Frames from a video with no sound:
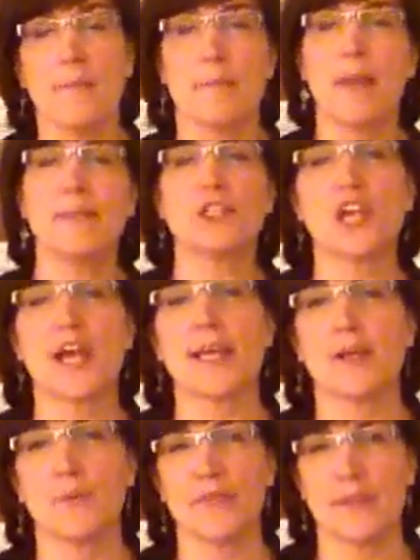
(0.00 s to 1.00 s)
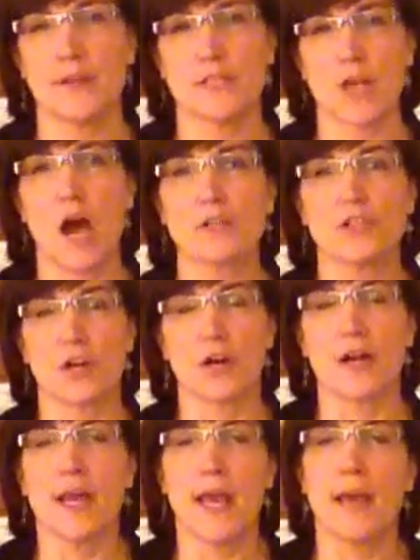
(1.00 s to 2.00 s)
maybe check in with their doctor.